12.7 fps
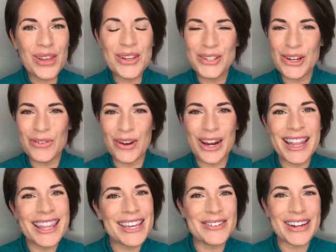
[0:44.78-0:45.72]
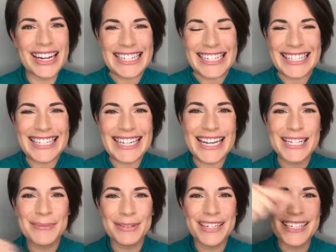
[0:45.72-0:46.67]
So if you're in the United
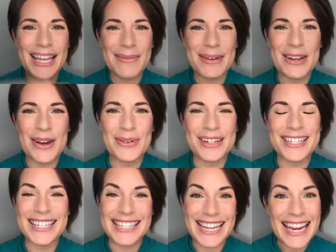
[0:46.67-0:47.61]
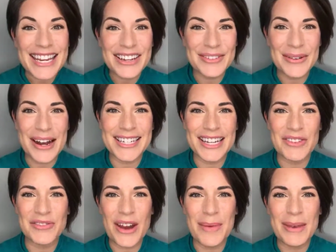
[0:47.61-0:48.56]
States, please let me know which state you're
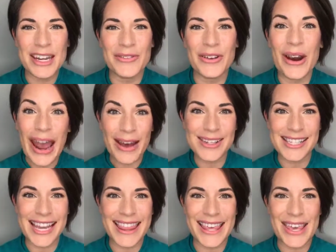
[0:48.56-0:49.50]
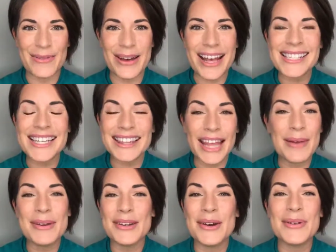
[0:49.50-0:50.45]
watching from. And if you're outside the U S,
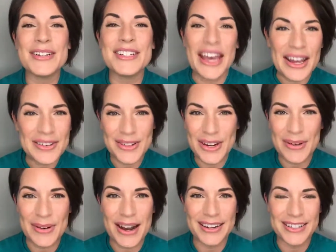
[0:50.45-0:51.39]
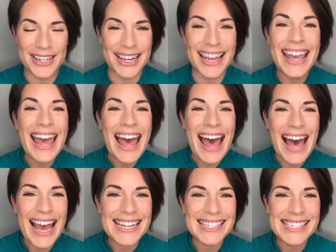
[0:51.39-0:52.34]
let me know which country you're watching.
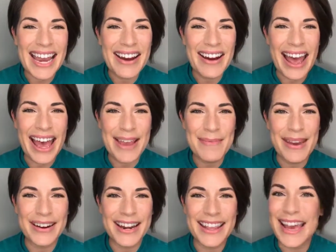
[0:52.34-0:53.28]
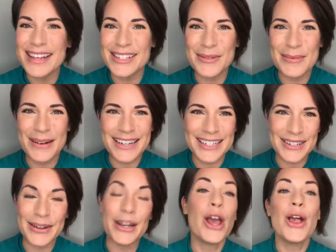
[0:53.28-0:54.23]
Hi, Sarah. Hi, Meredith. How's everybody
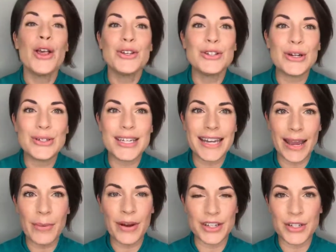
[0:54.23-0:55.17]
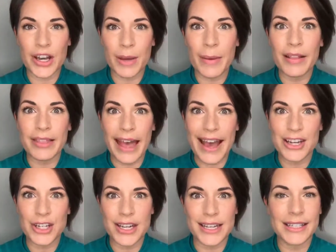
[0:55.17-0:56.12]
doing? So today I want to talk about
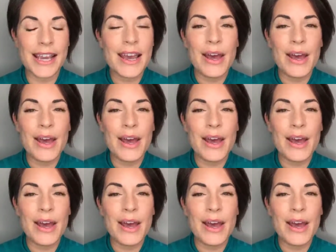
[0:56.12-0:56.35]
lashes.